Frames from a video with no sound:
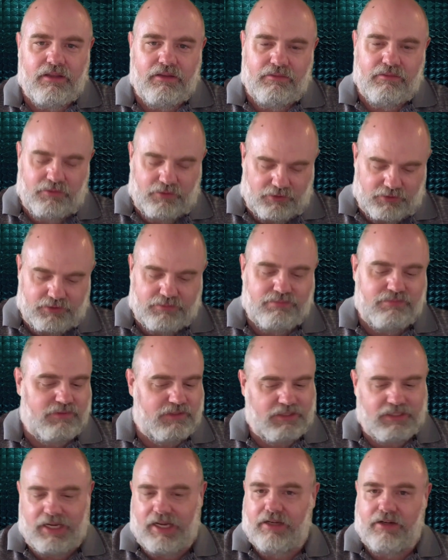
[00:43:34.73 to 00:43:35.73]
There's
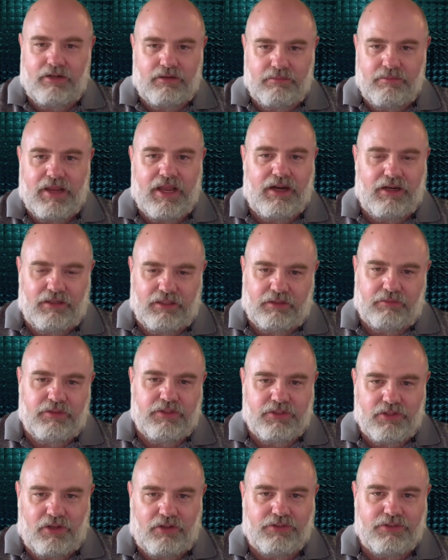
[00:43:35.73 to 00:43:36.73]
standard modeling
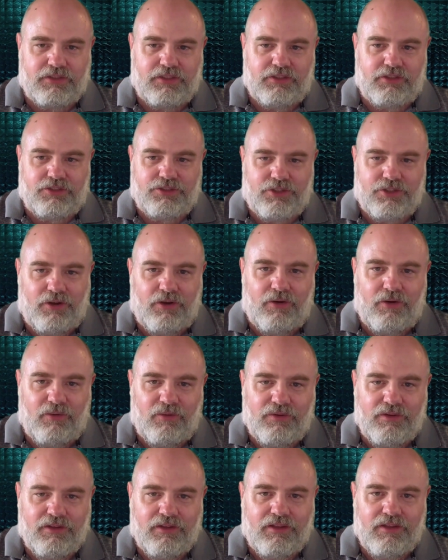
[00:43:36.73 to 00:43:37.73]
results that
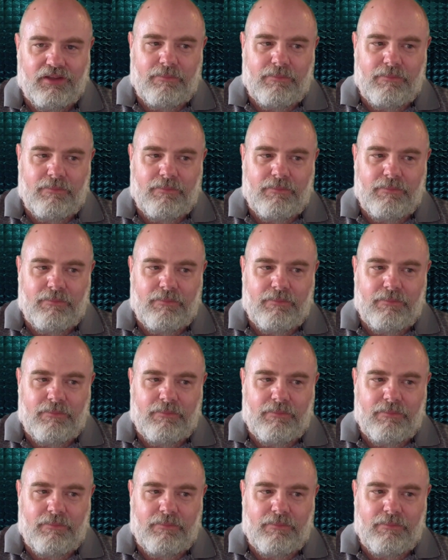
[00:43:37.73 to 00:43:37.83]
show